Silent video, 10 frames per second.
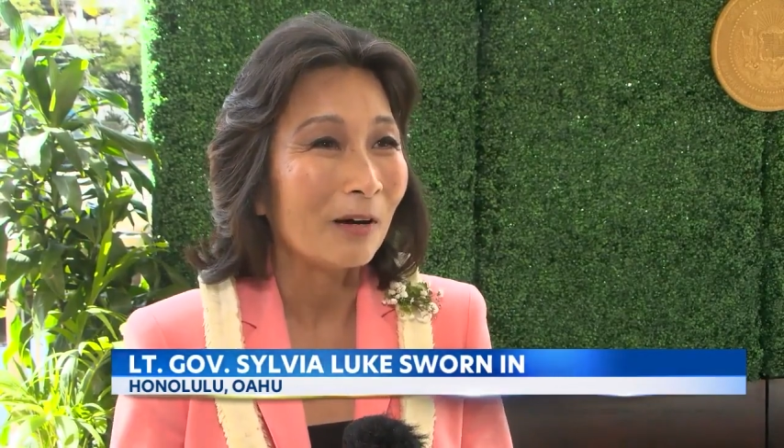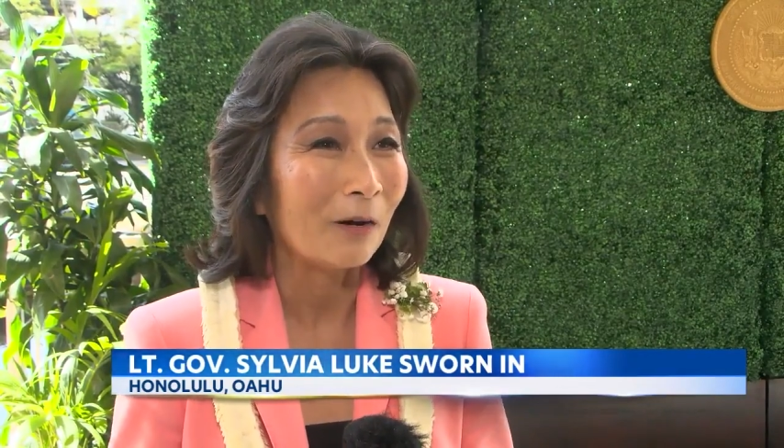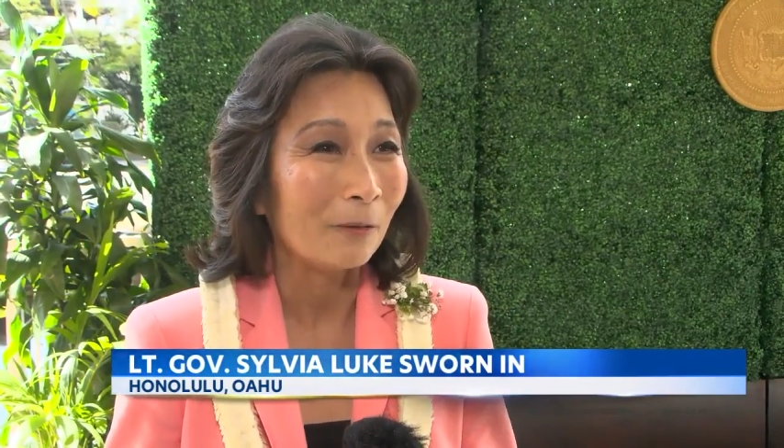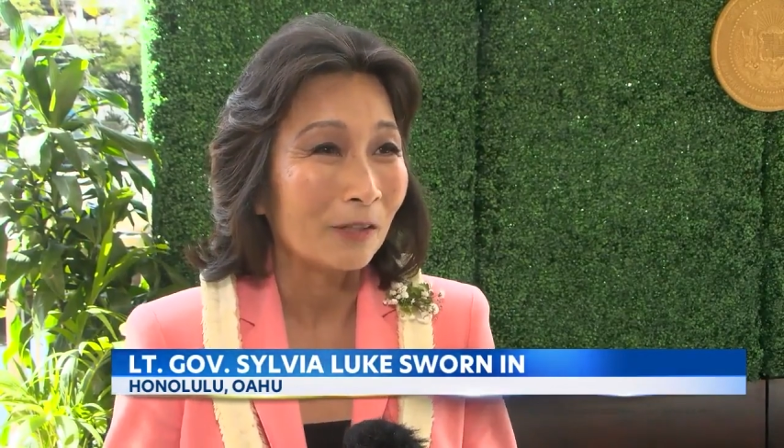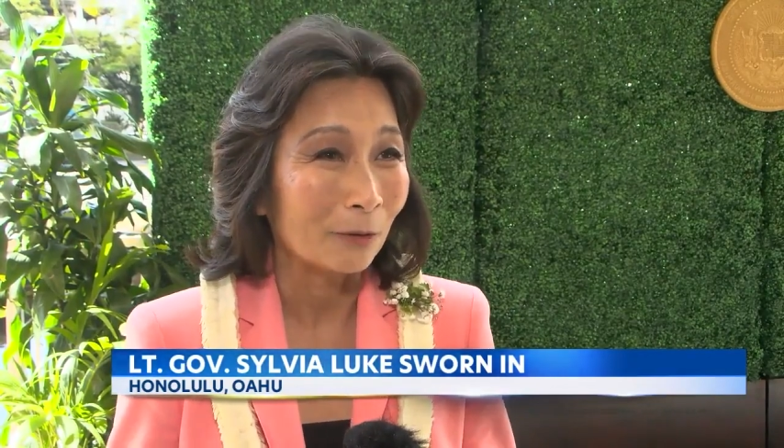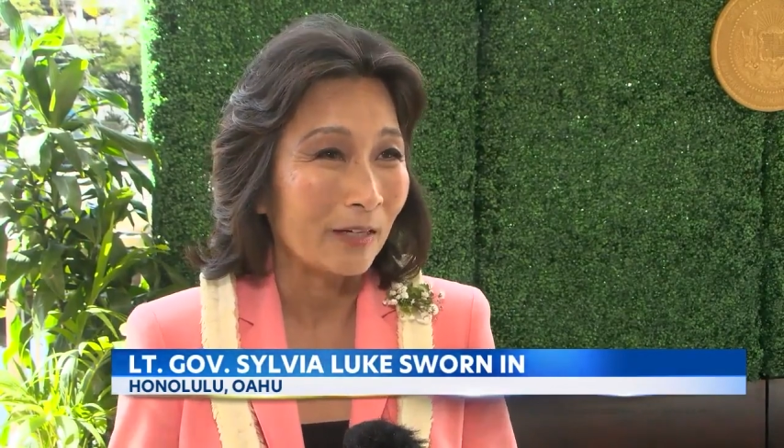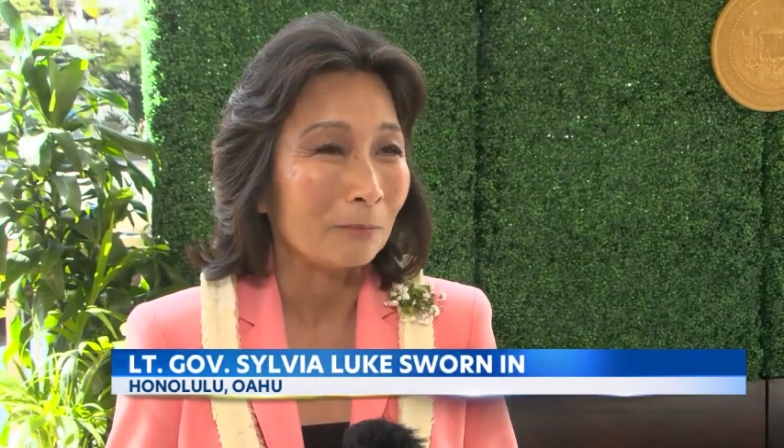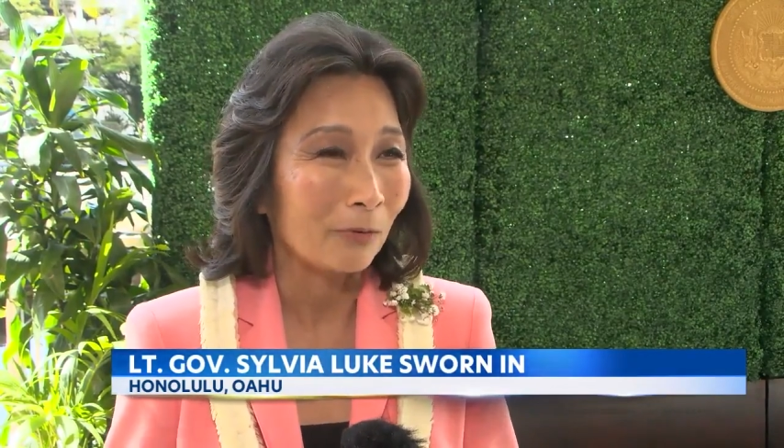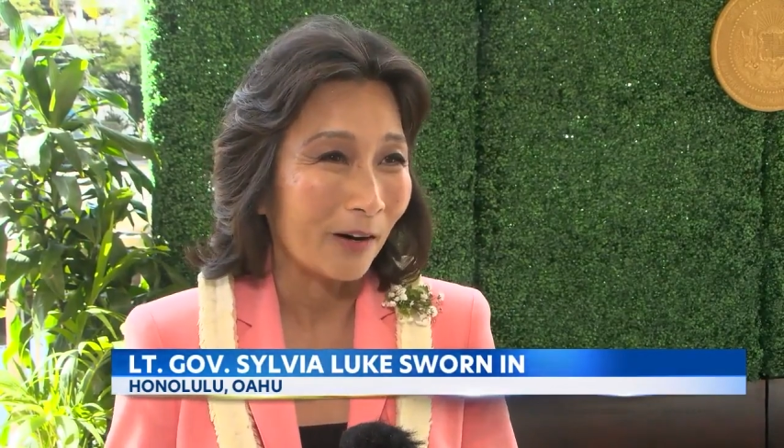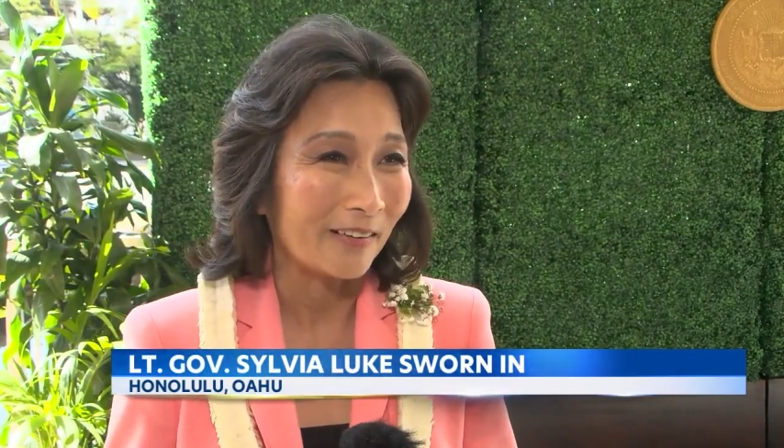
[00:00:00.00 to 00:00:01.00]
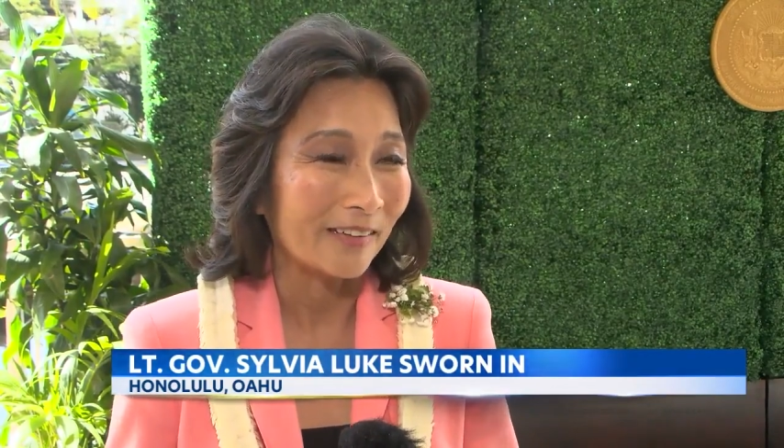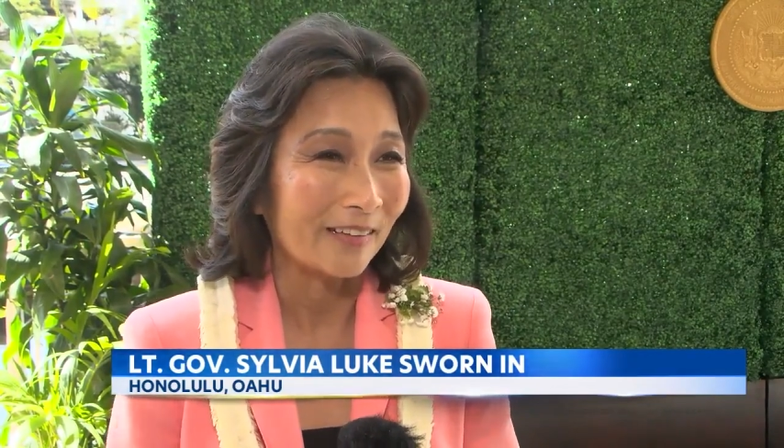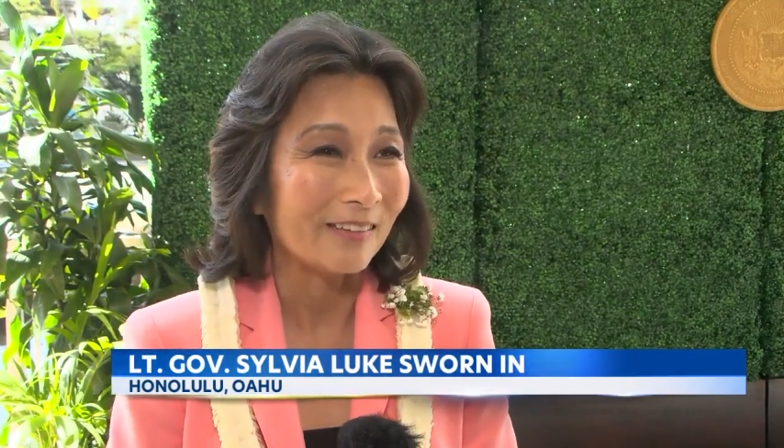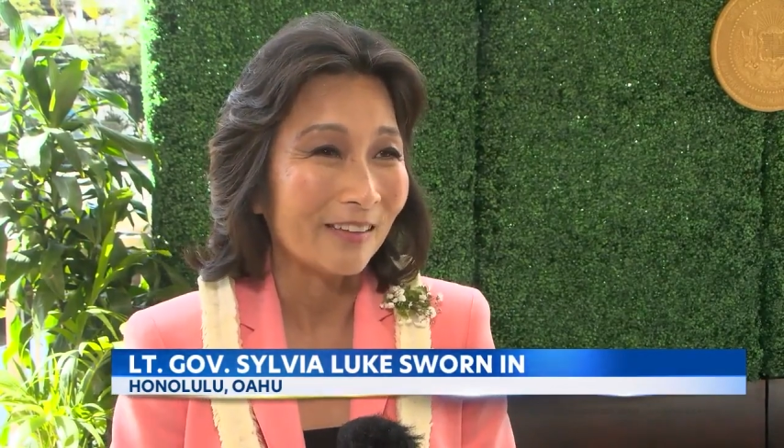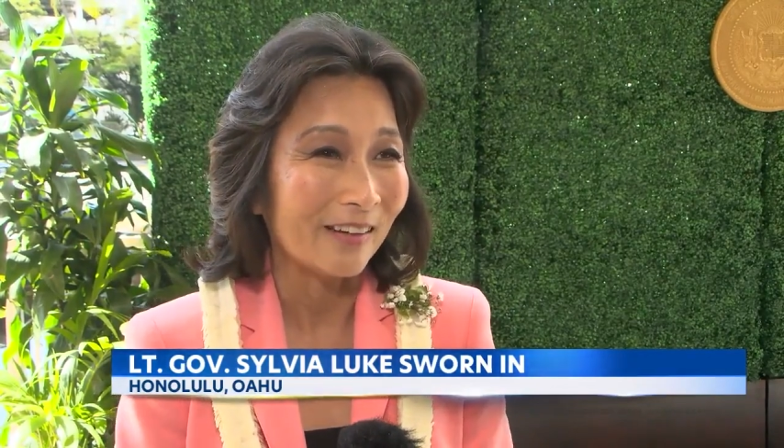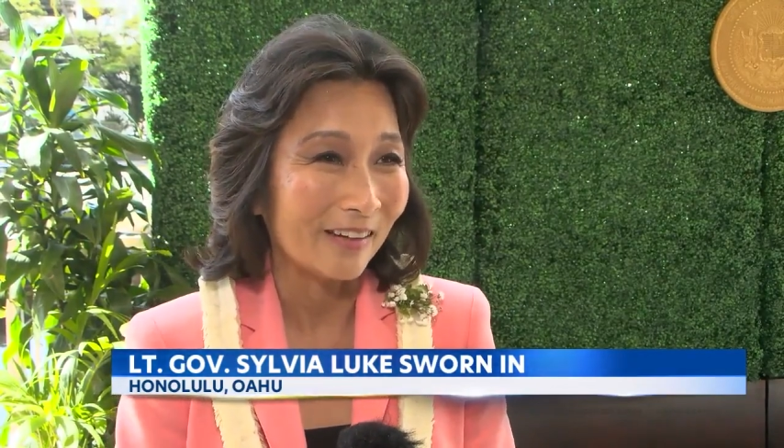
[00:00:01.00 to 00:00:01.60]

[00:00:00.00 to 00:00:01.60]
come out with great product at the